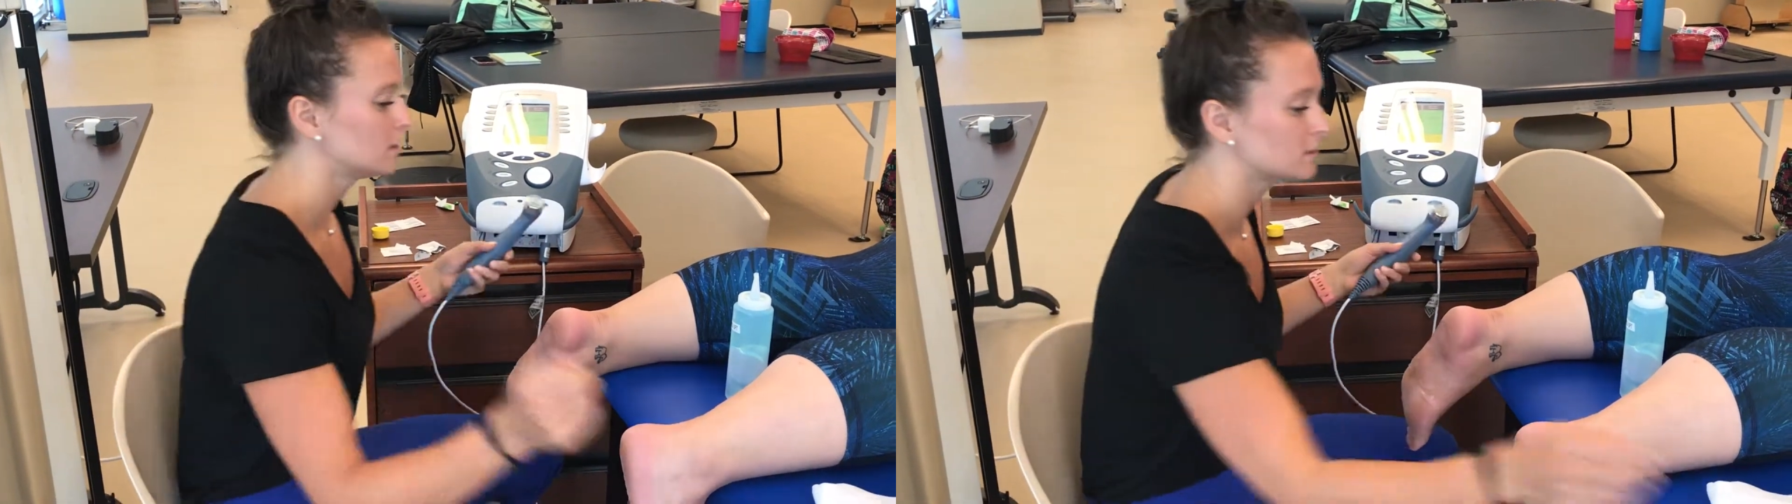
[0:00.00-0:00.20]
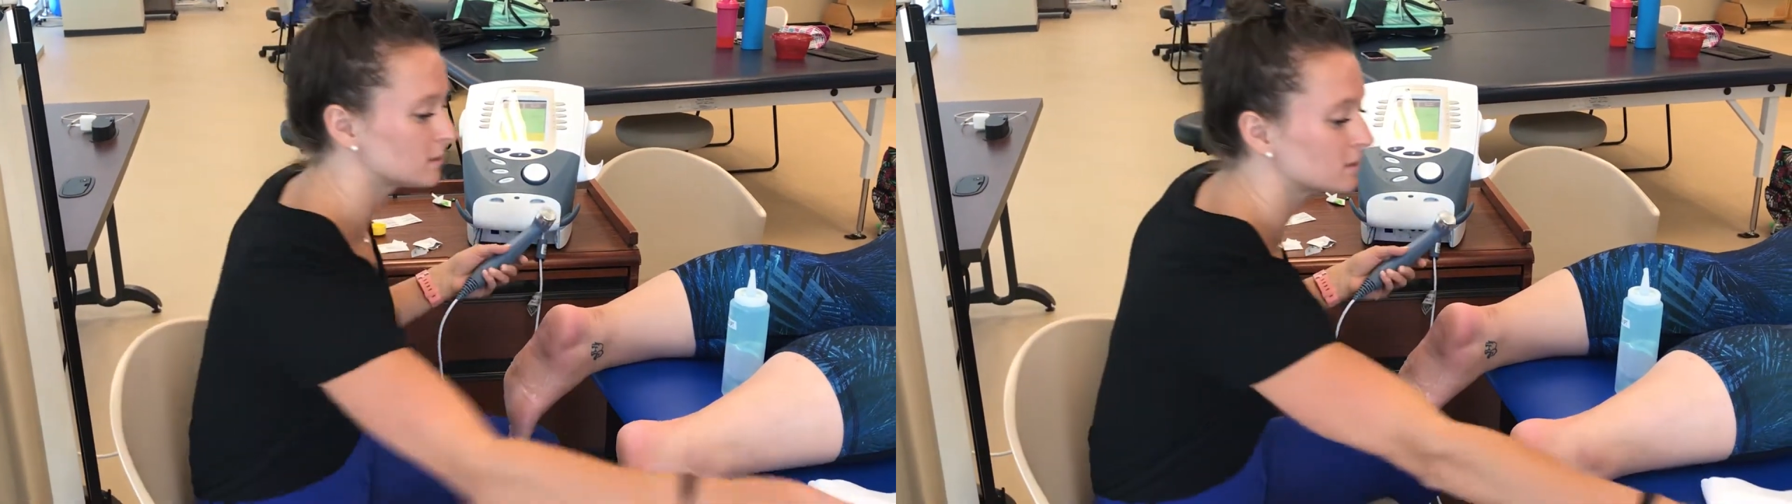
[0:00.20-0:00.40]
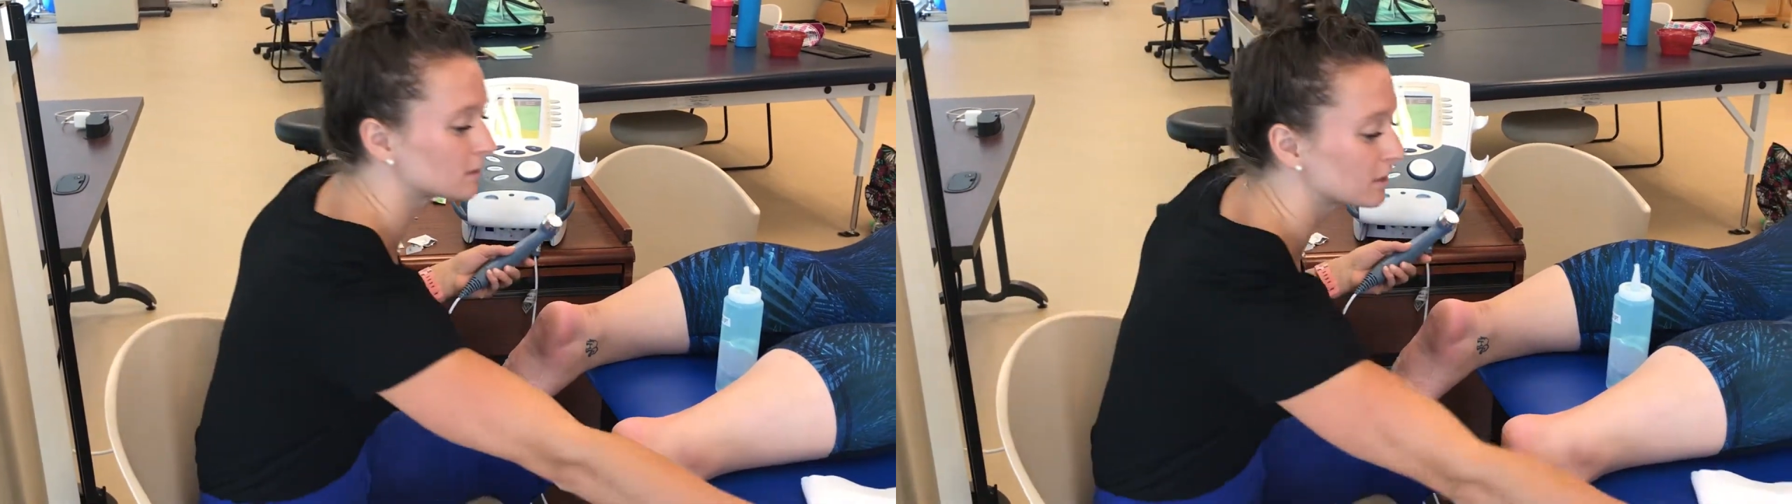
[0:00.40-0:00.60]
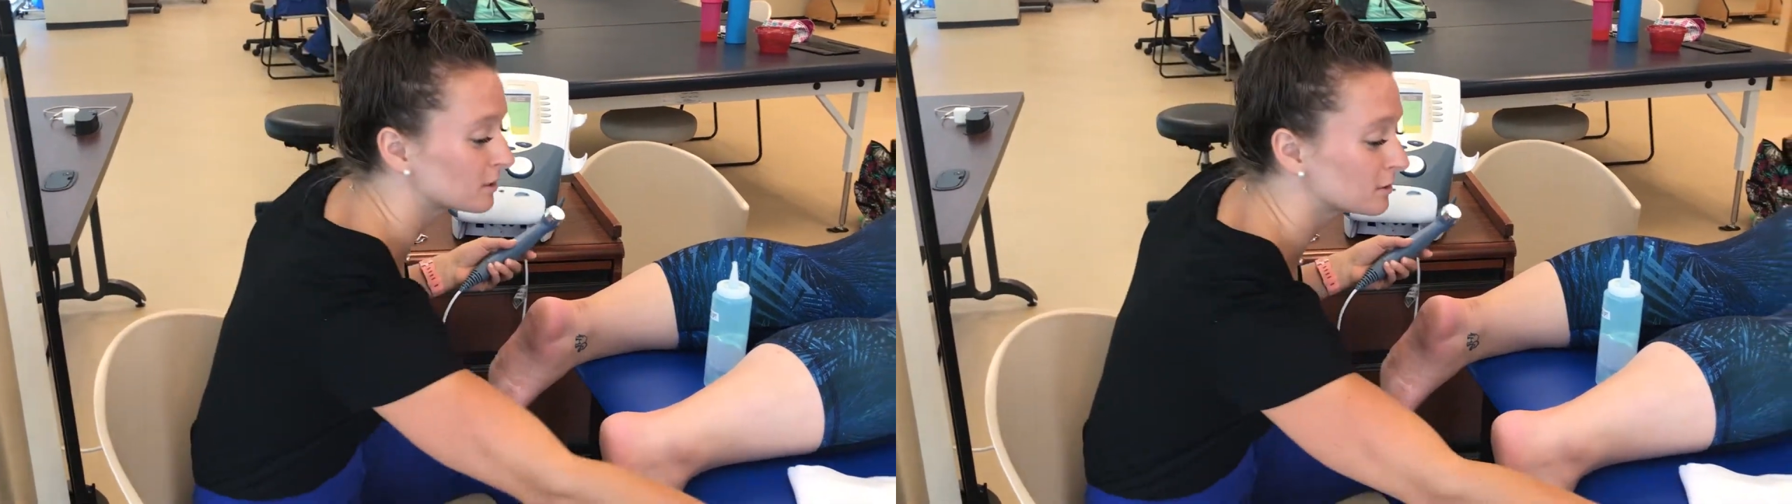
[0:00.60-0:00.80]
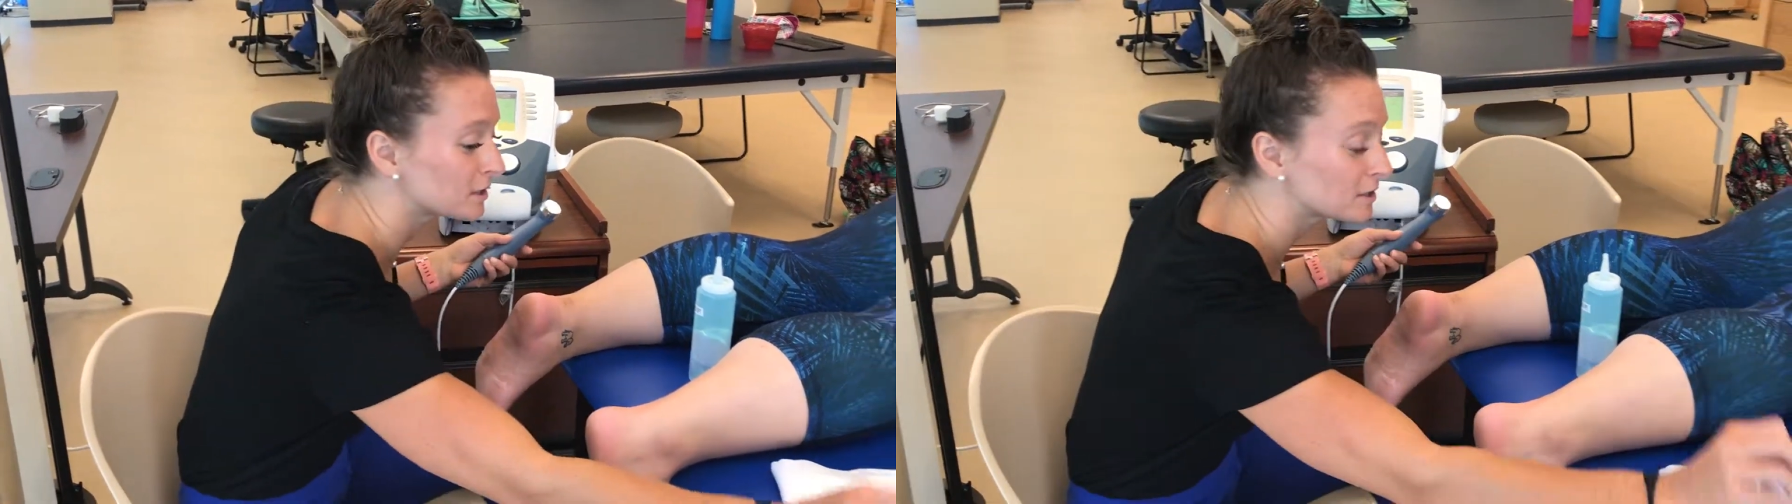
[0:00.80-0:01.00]
Since our
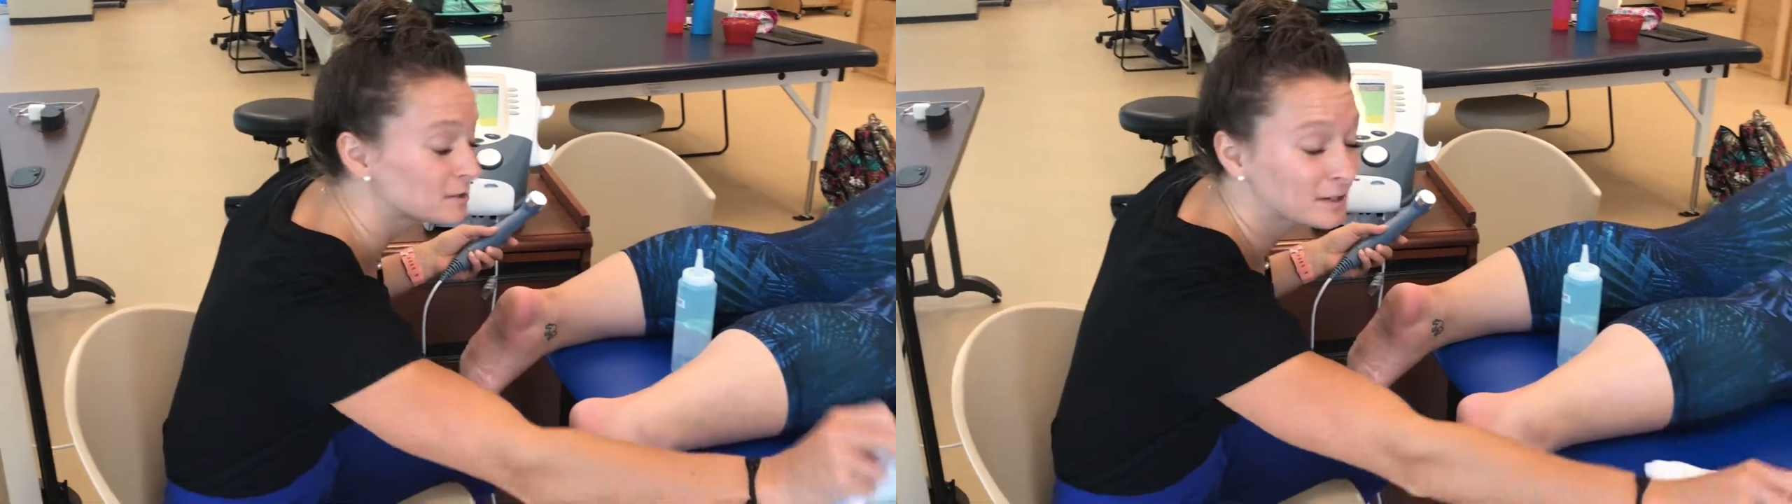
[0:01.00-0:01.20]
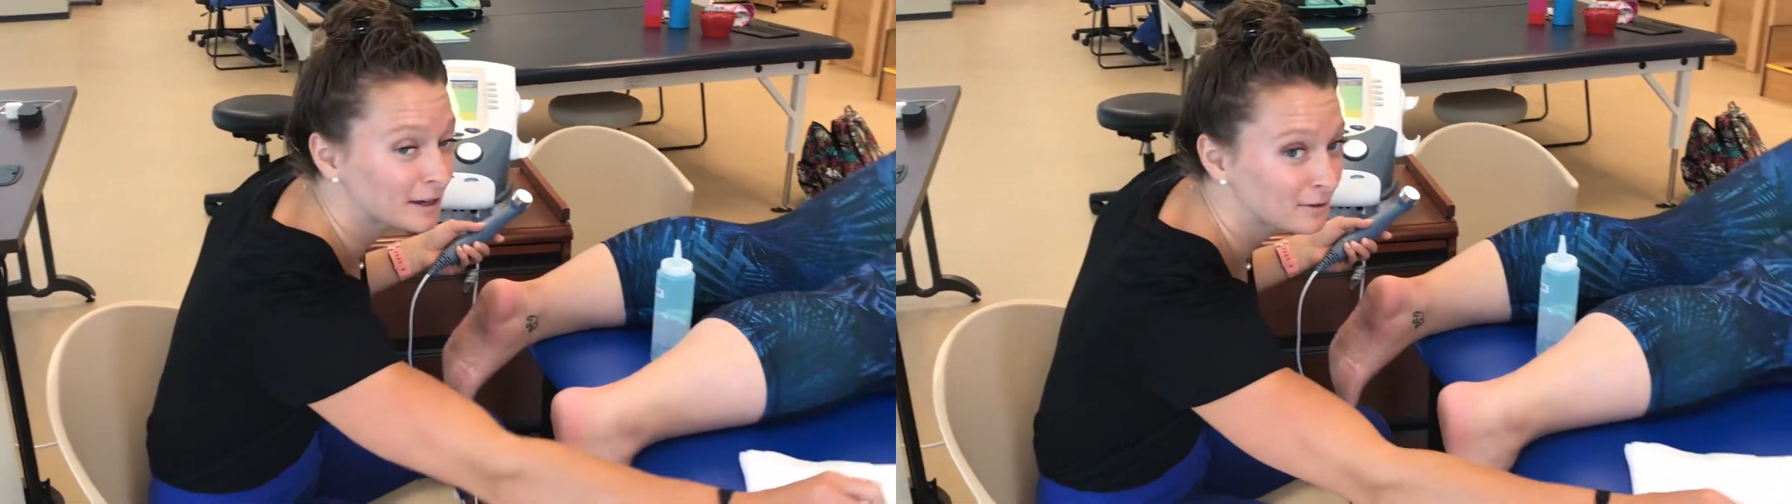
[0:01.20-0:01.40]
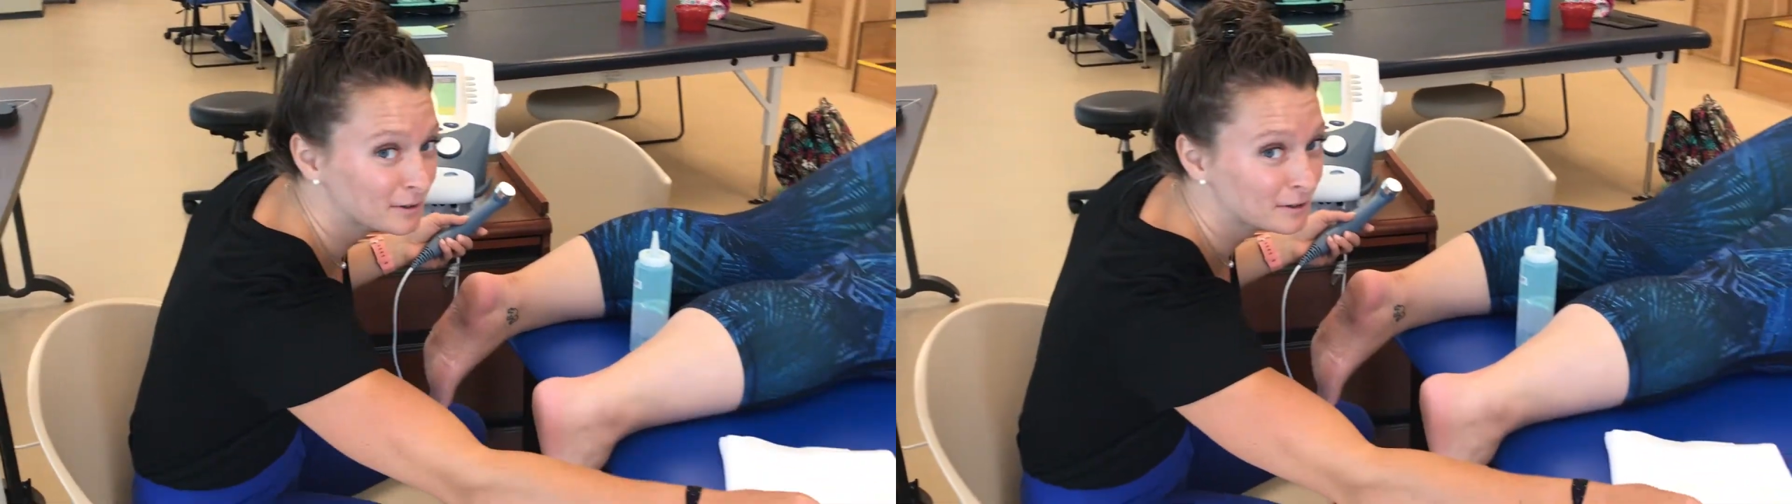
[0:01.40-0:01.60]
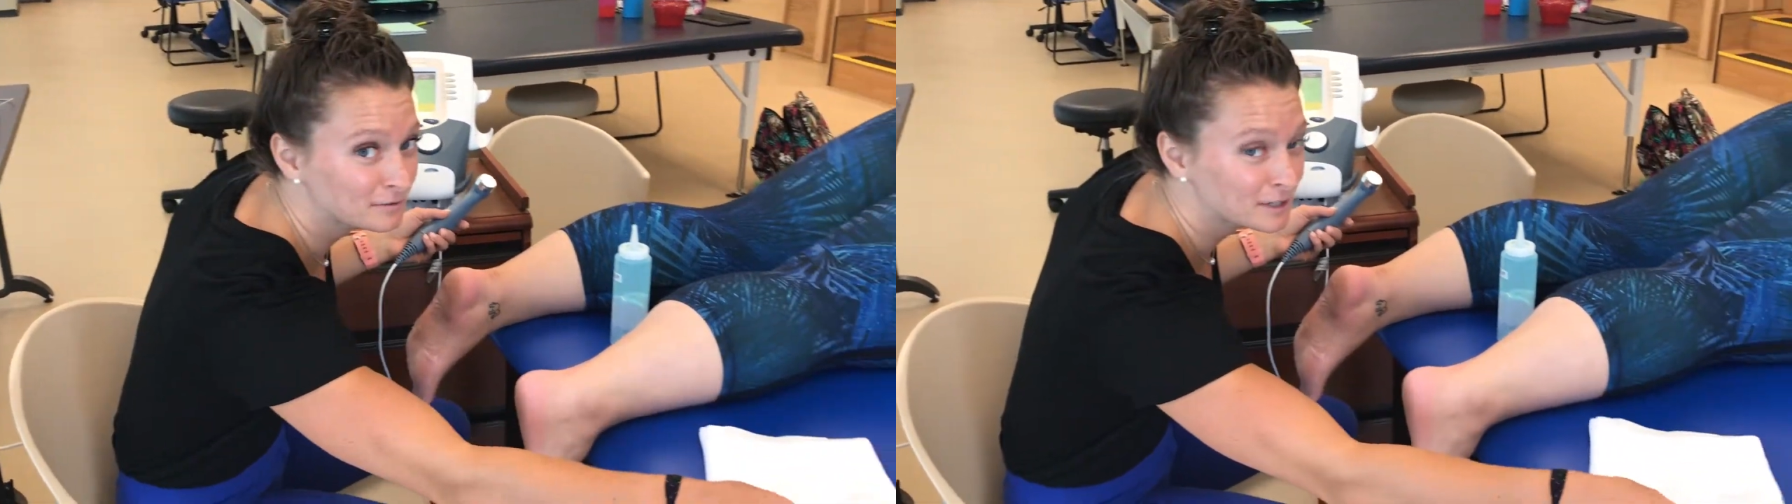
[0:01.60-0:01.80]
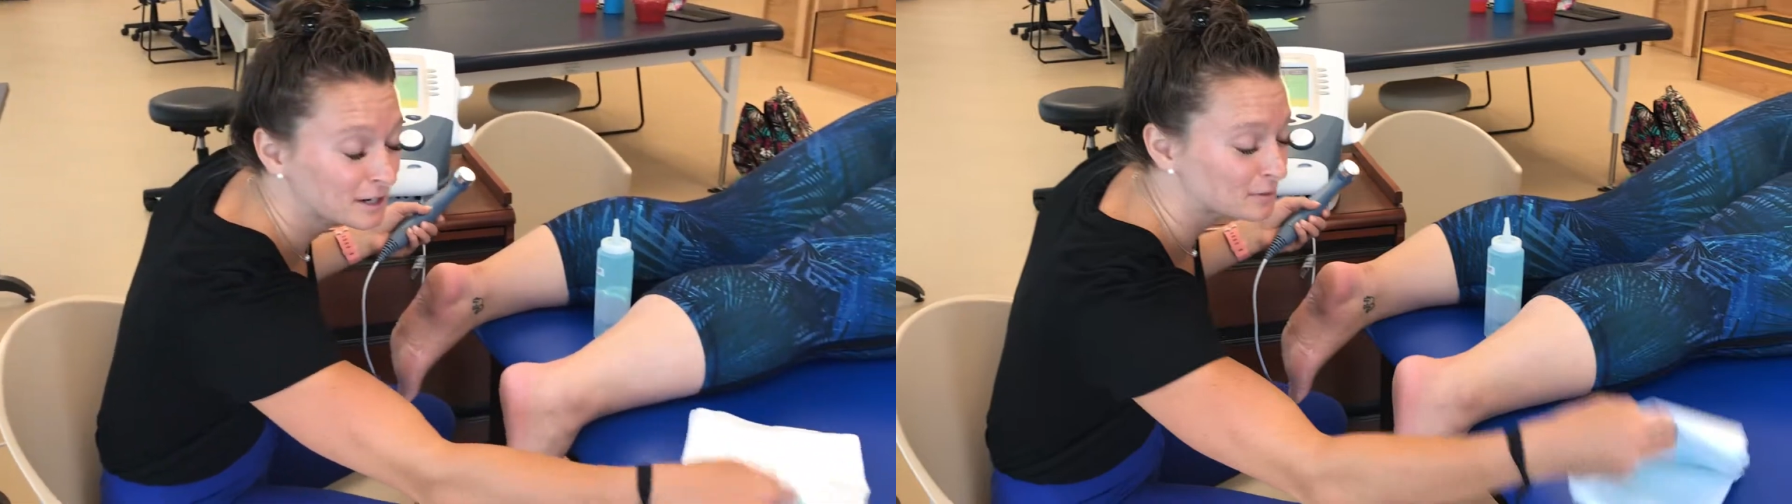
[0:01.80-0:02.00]
clinic is out of
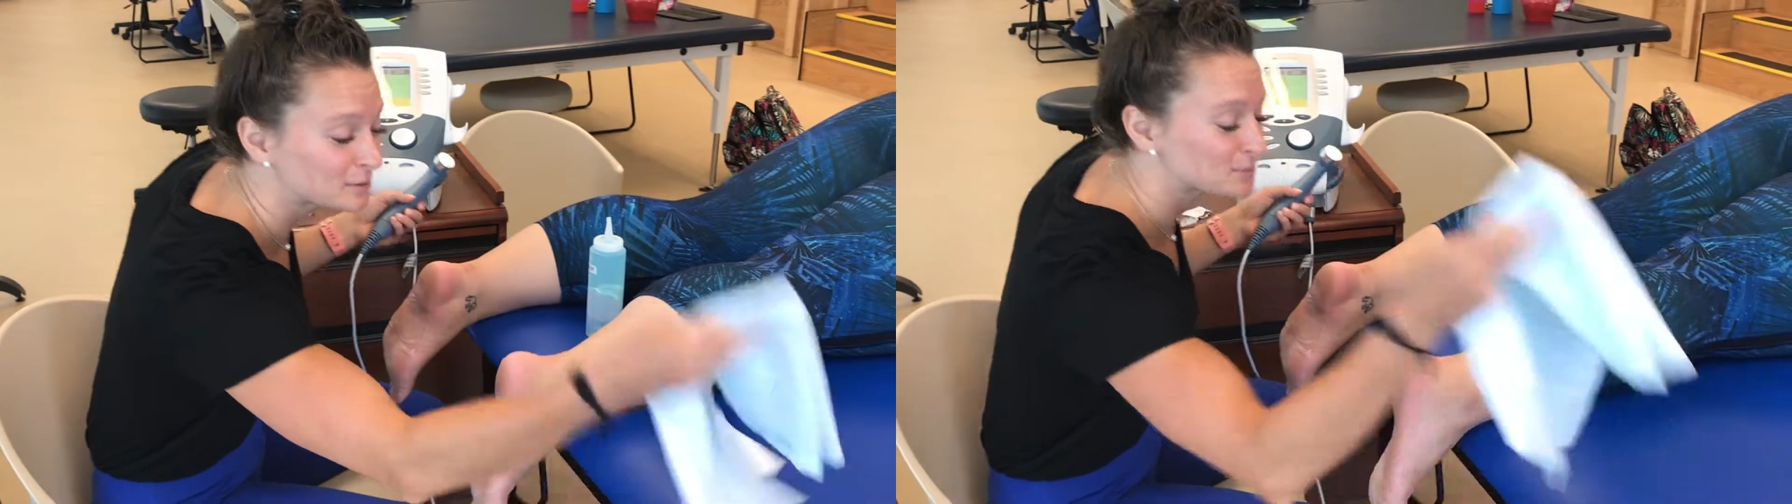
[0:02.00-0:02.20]
towels,